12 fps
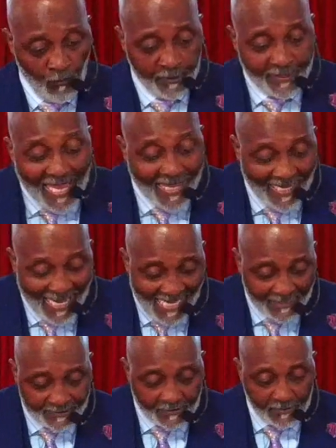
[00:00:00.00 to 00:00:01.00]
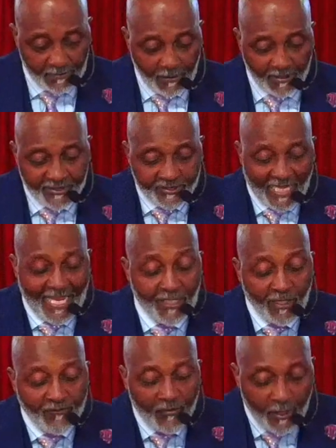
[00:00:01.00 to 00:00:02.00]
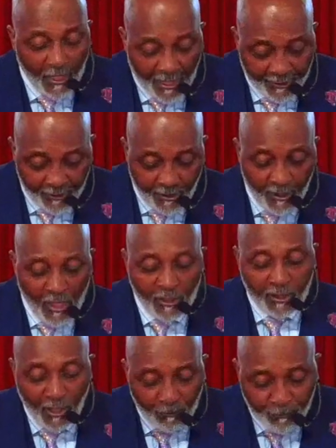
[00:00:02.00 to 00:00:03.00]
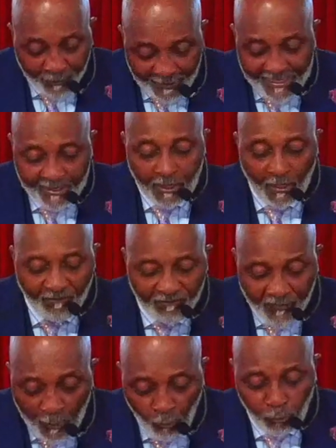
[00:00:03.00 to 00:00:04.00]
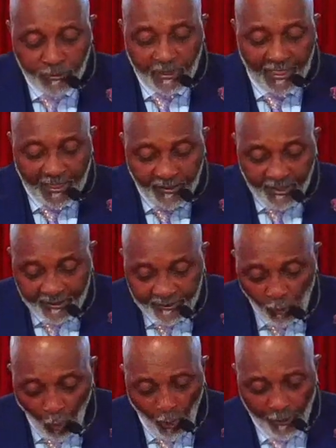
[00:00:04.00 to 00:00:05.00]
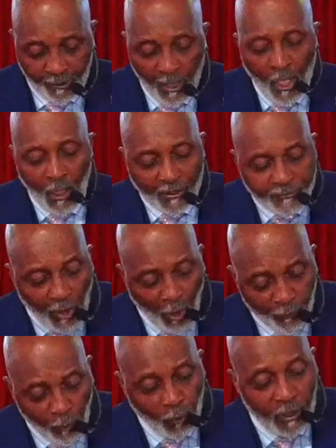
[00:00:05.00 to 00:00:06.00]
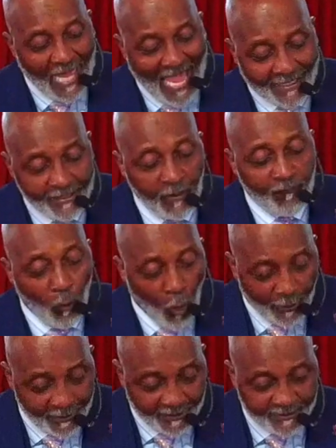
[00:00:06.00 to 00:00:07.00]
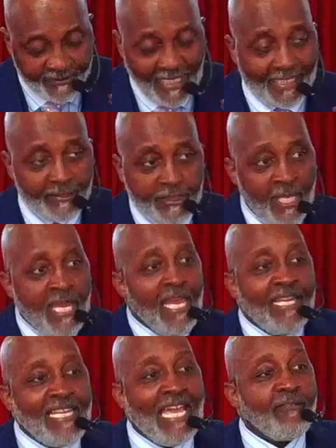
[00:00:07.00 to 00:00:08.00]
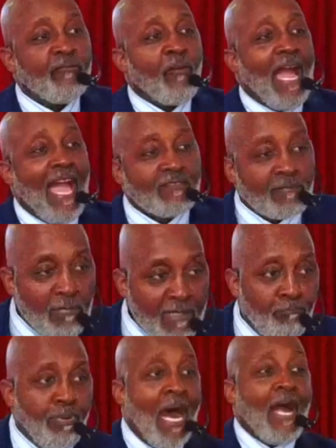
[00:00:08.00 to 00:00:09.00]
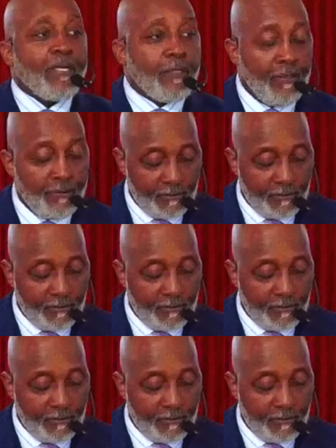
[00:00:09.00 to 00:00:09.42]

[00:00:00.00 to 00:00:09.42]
Chaos, a state of utter, complete confusion and disorder, a total lack of organization, and that drives me bonkers.